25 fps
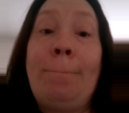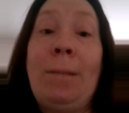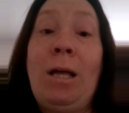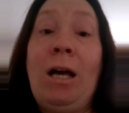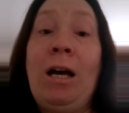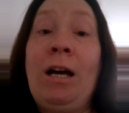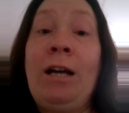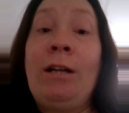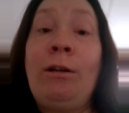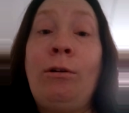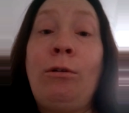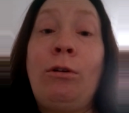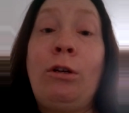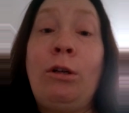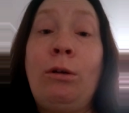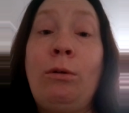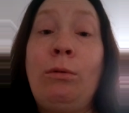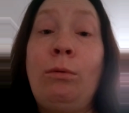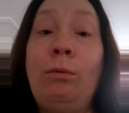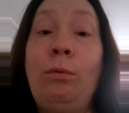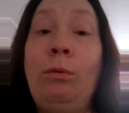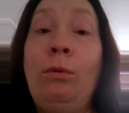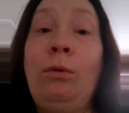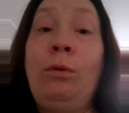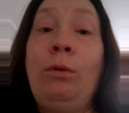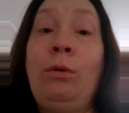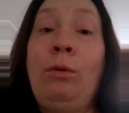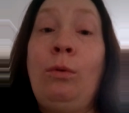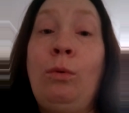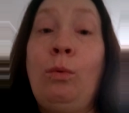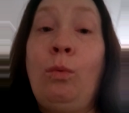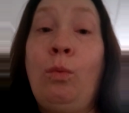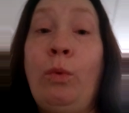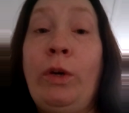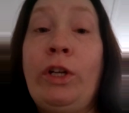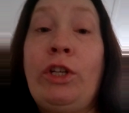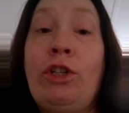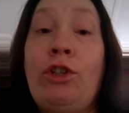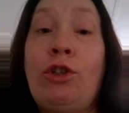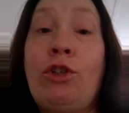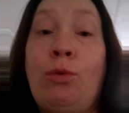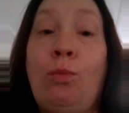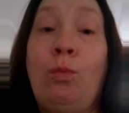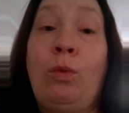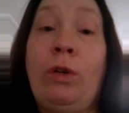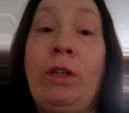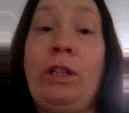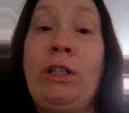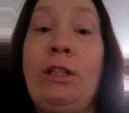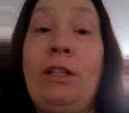I don't know which
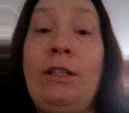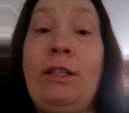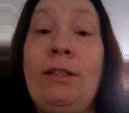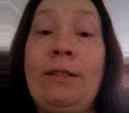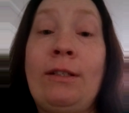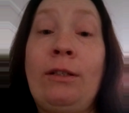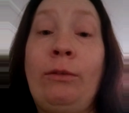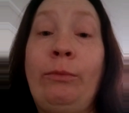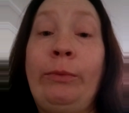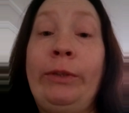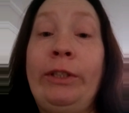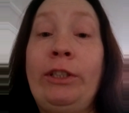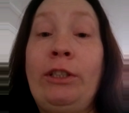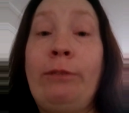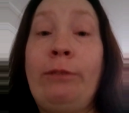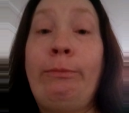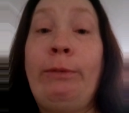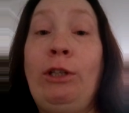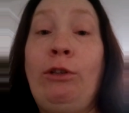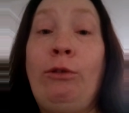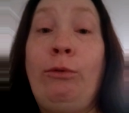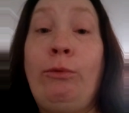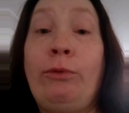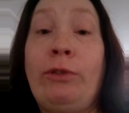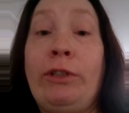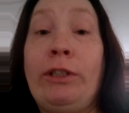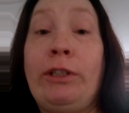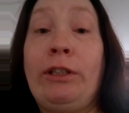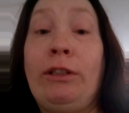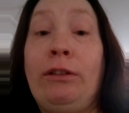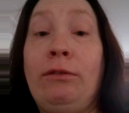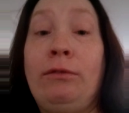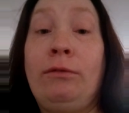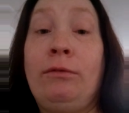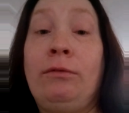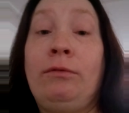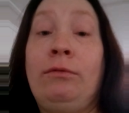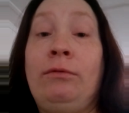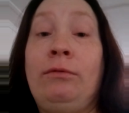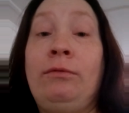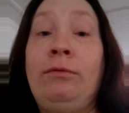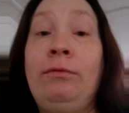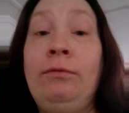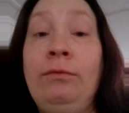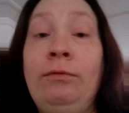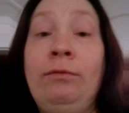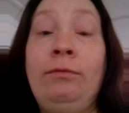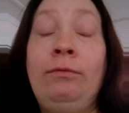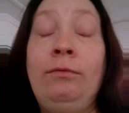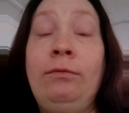one he's going to be using
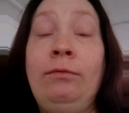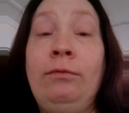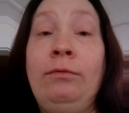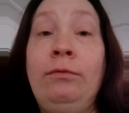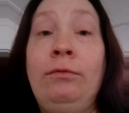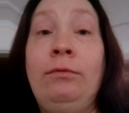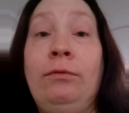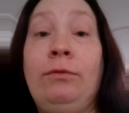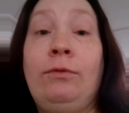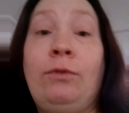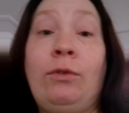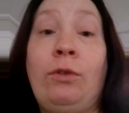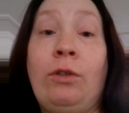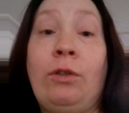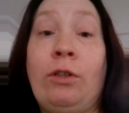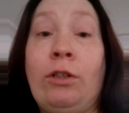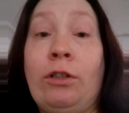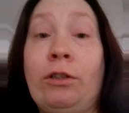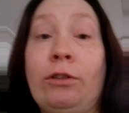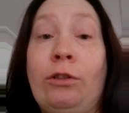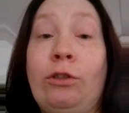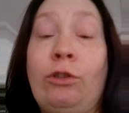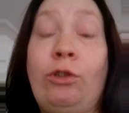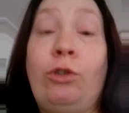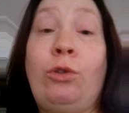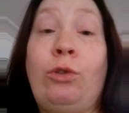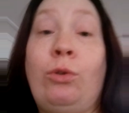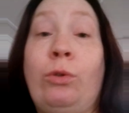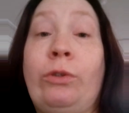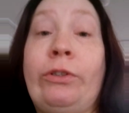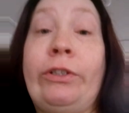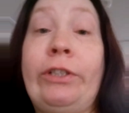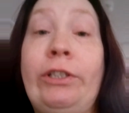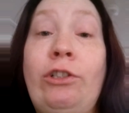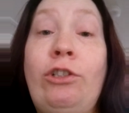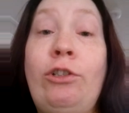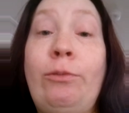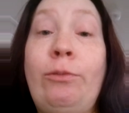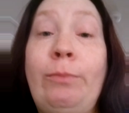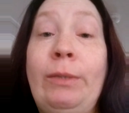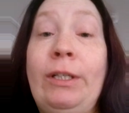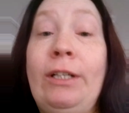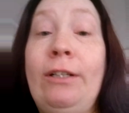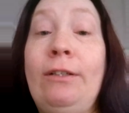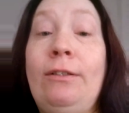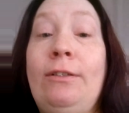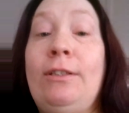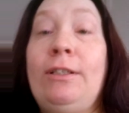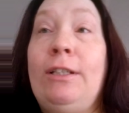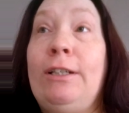for the storage,
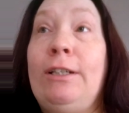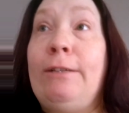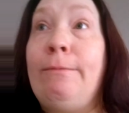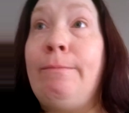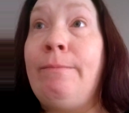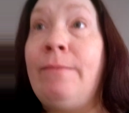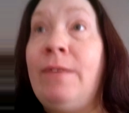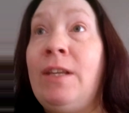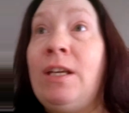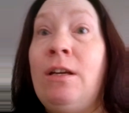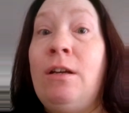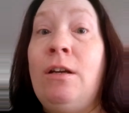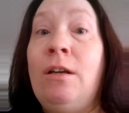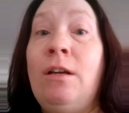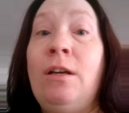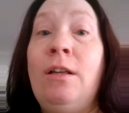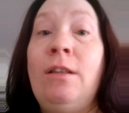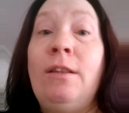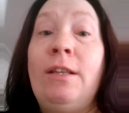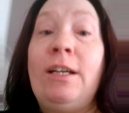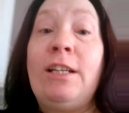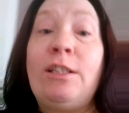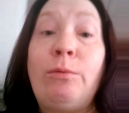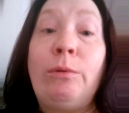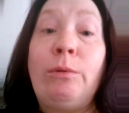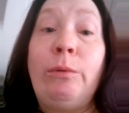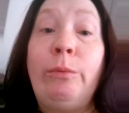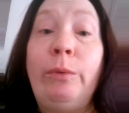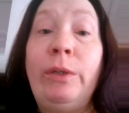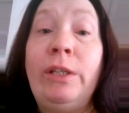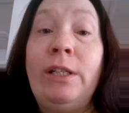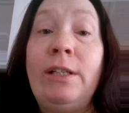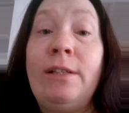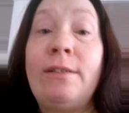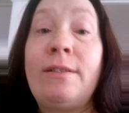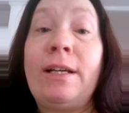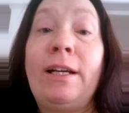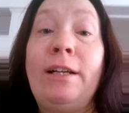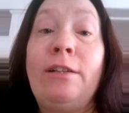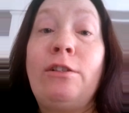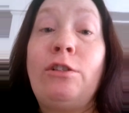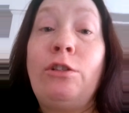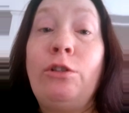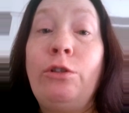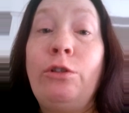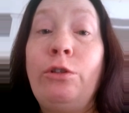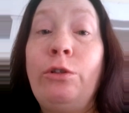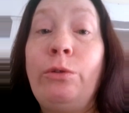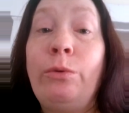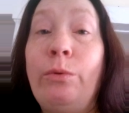but that's what we decided
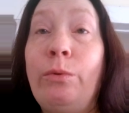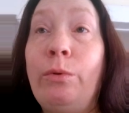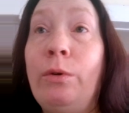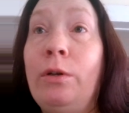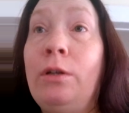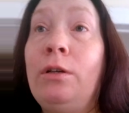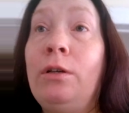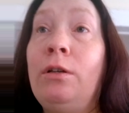to do.